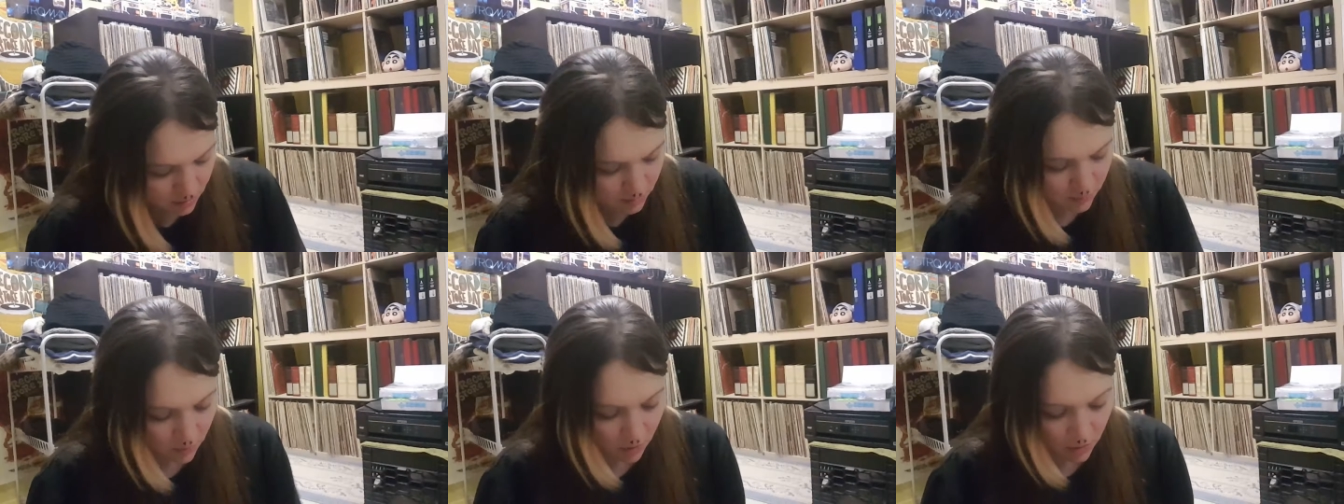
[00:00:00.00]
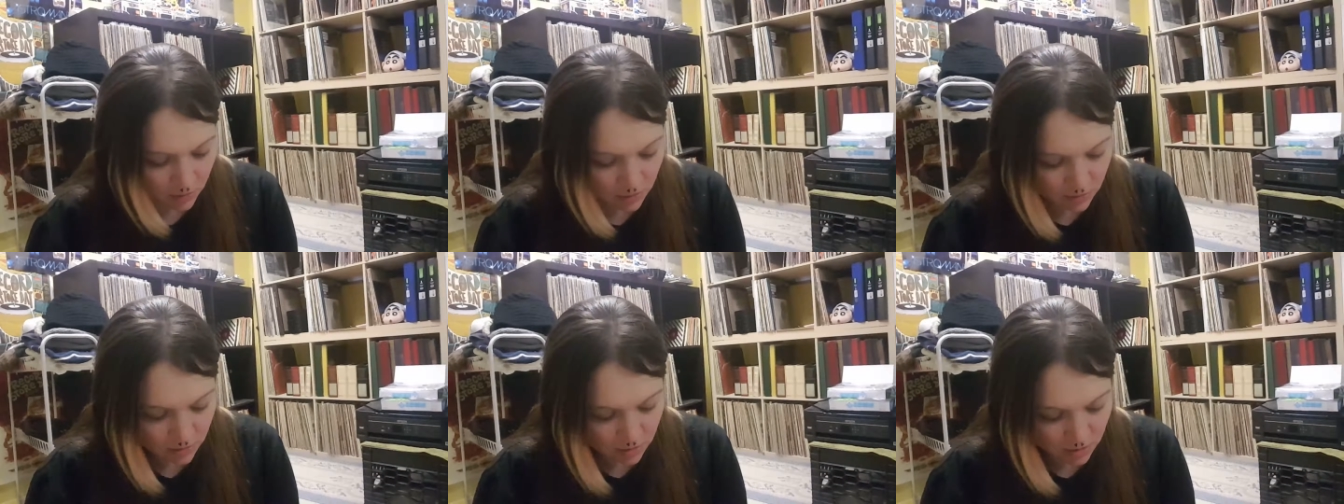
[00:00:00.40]
It's
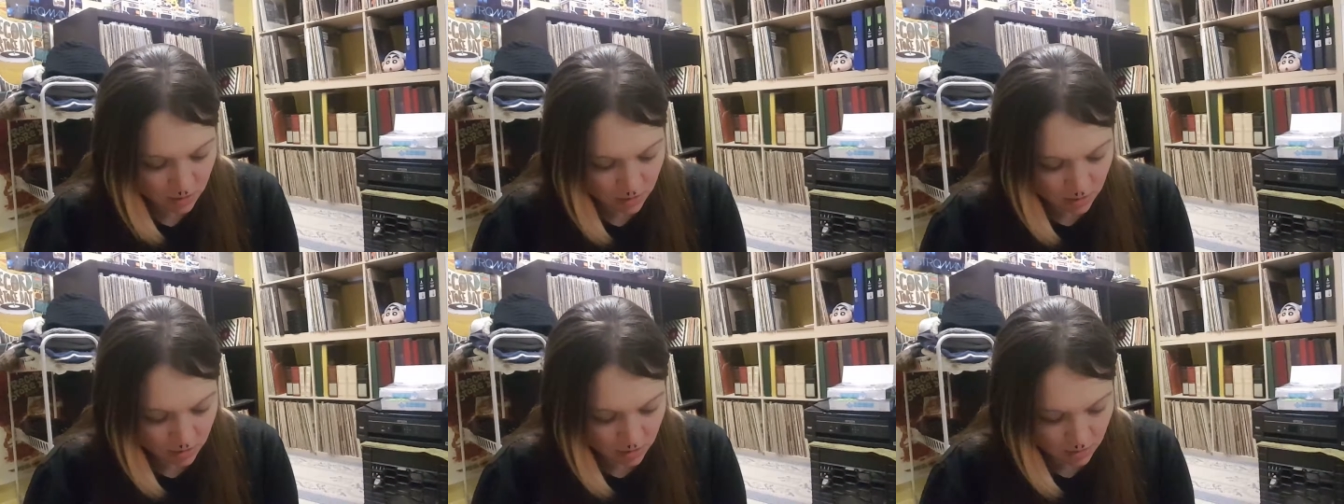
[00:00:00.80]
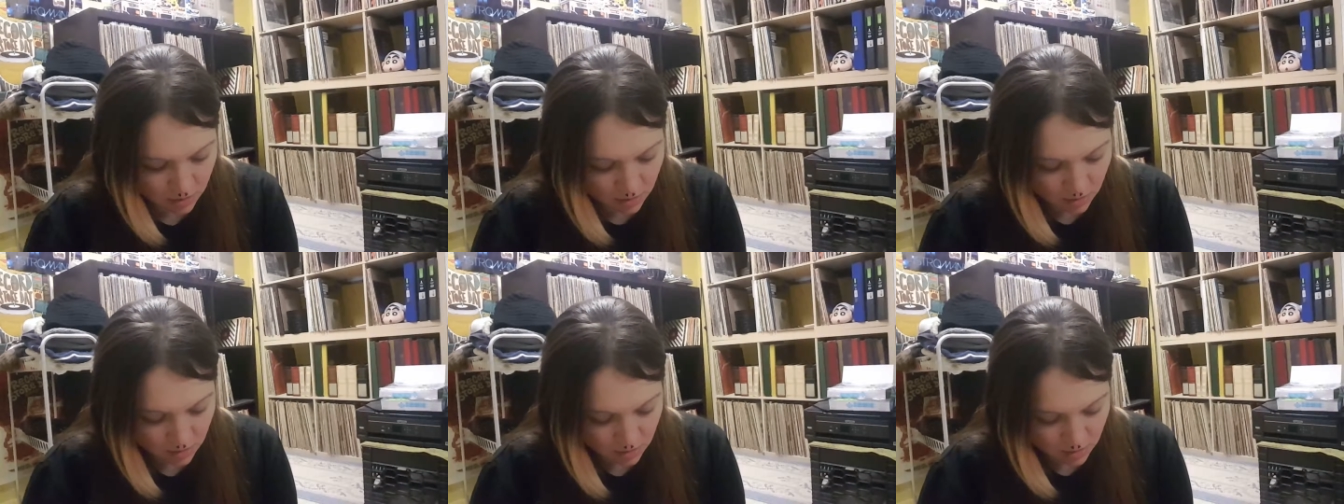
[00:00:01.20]
hard
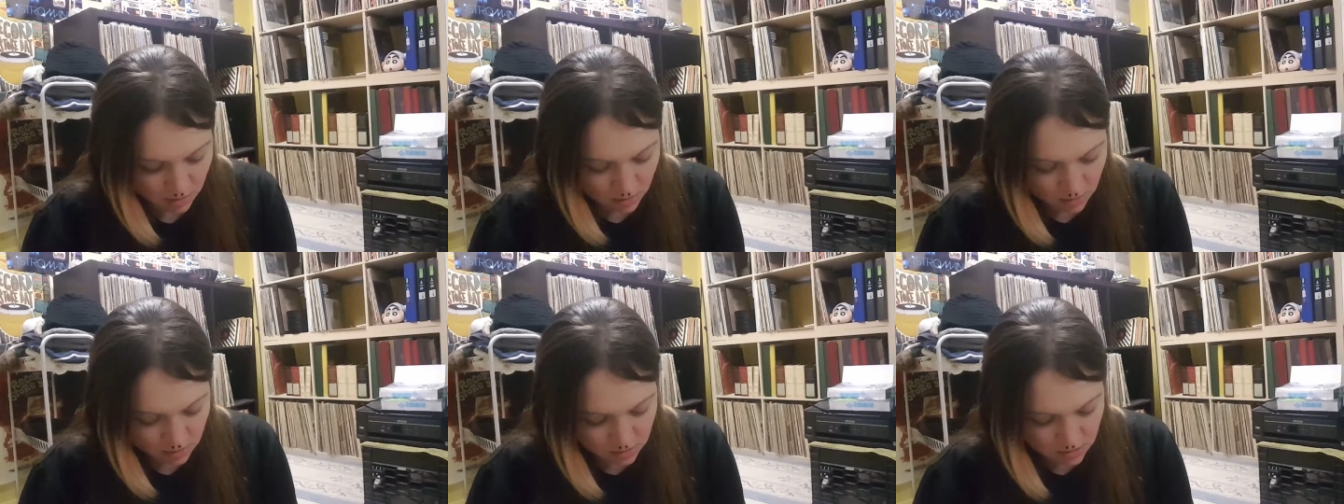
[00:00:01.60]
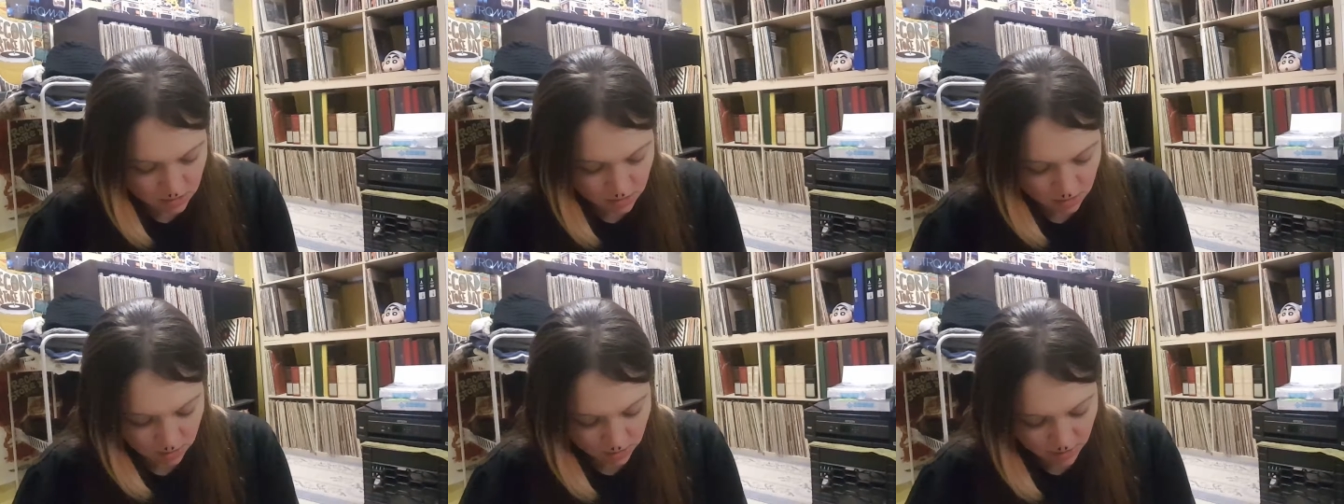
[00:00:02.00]

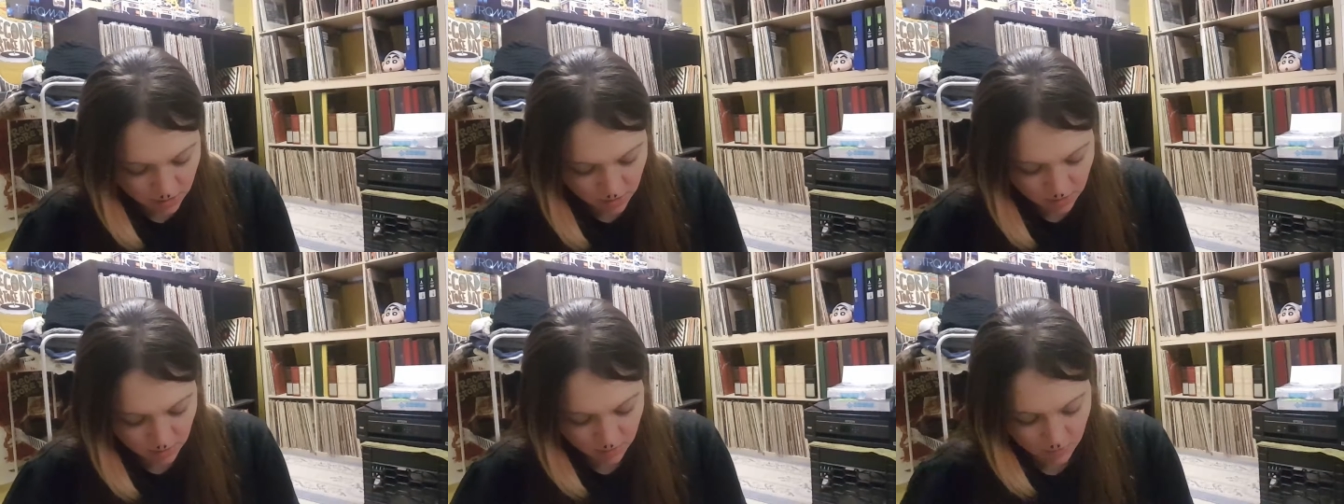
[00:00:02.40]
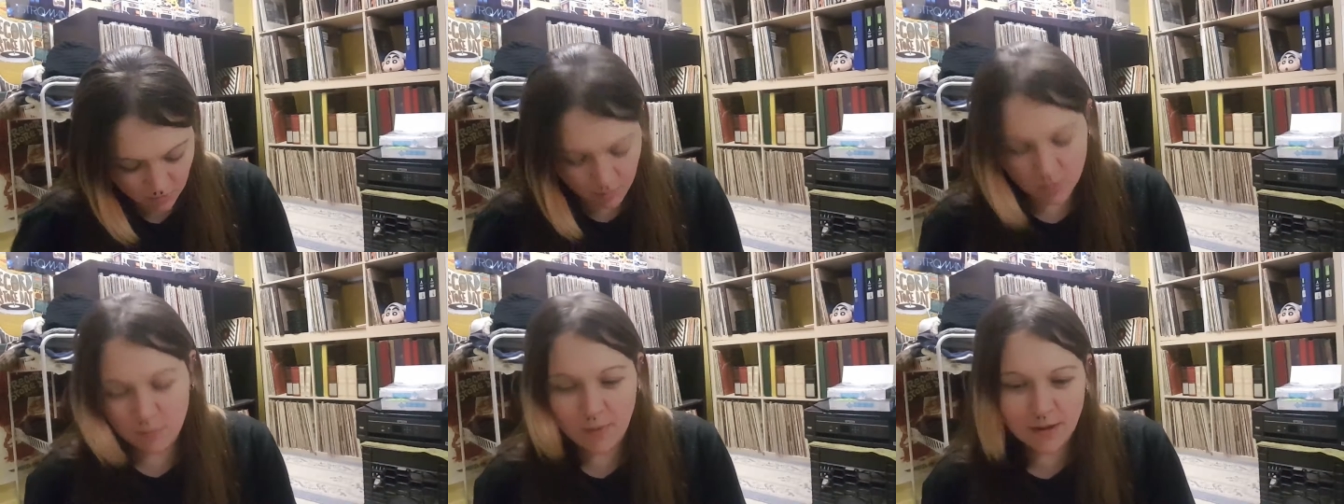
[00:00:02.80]
to link
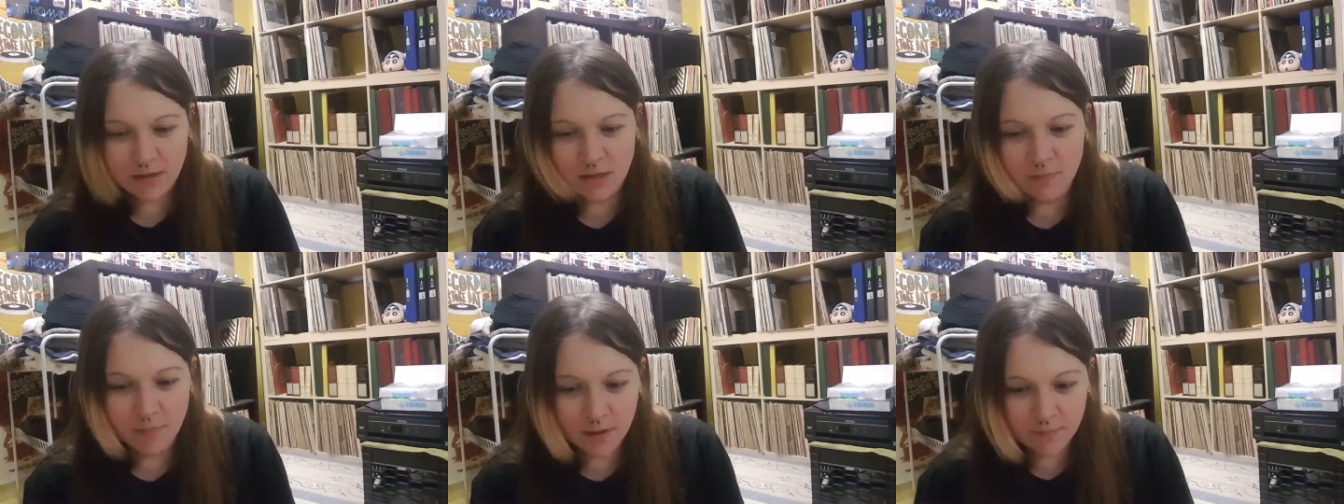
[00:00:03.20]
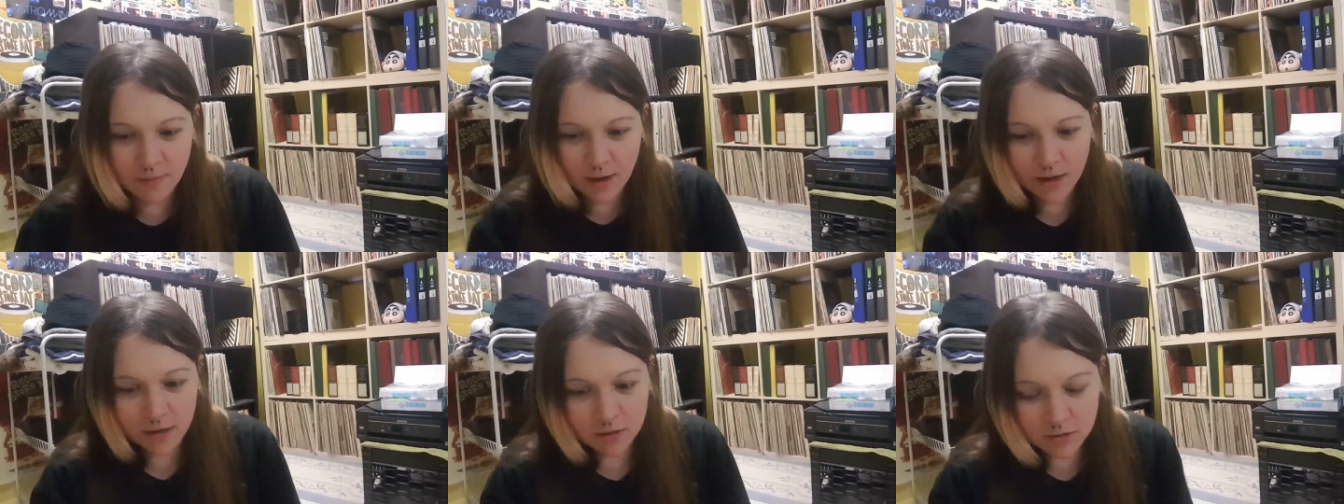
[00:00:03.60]
some of my eBay
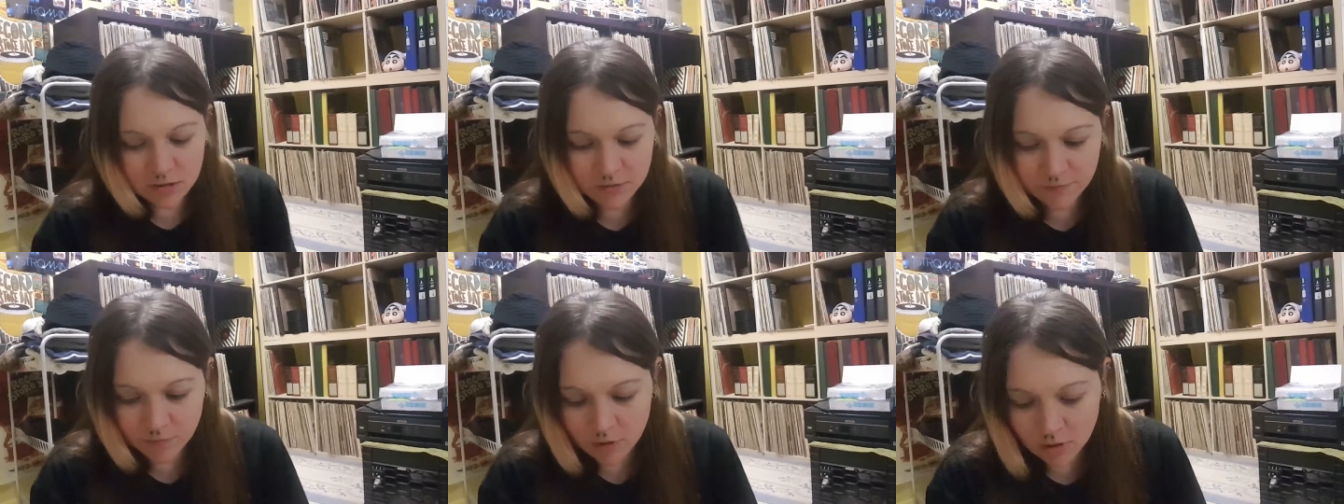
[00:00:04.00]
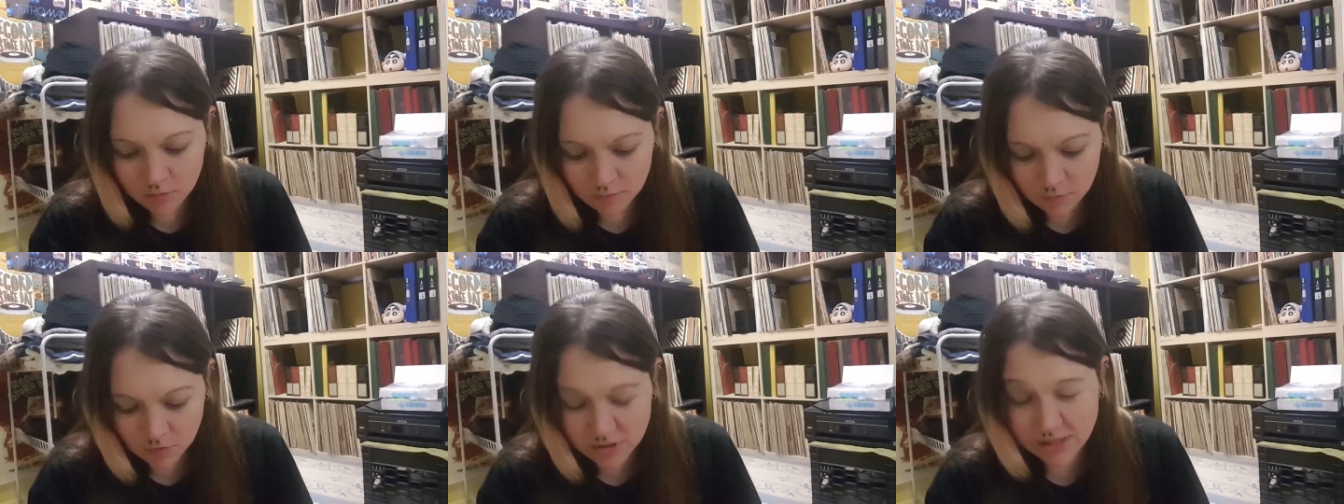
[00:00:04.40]
buyers
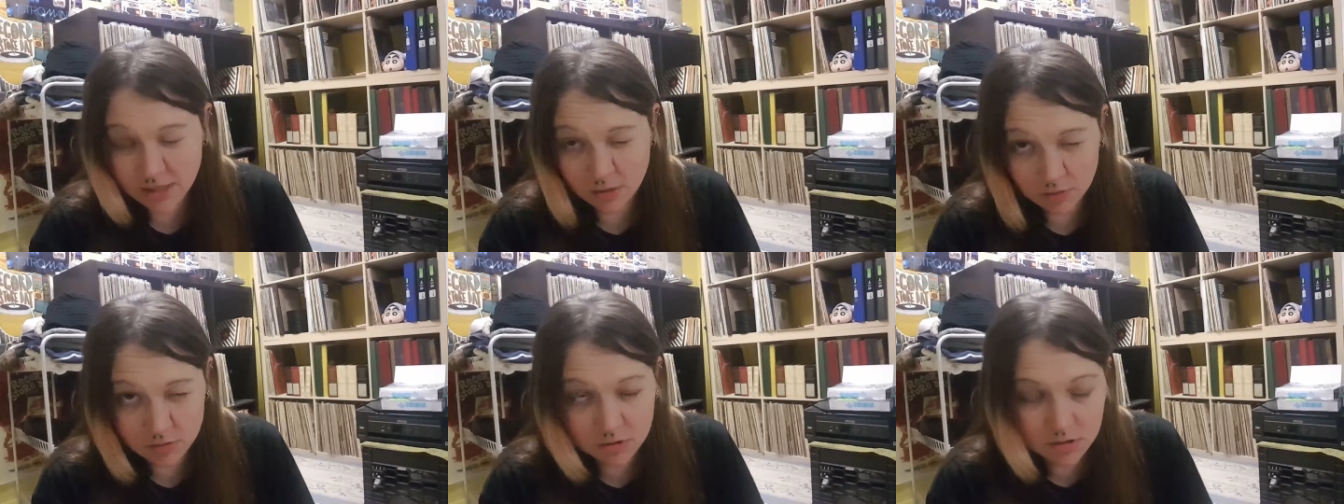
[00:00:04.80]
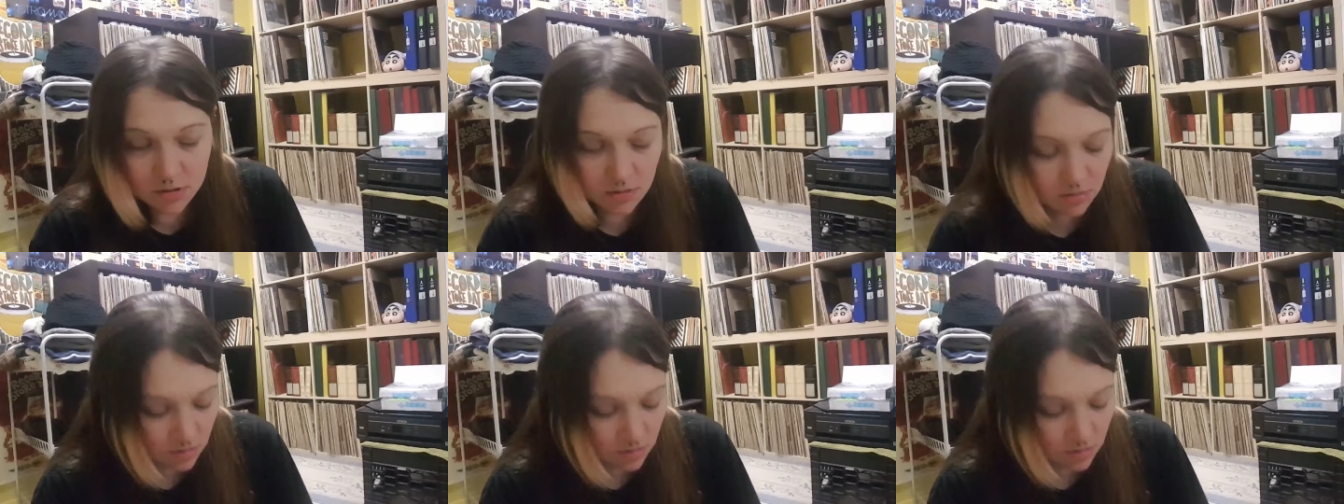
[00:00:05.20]
from, or sellers,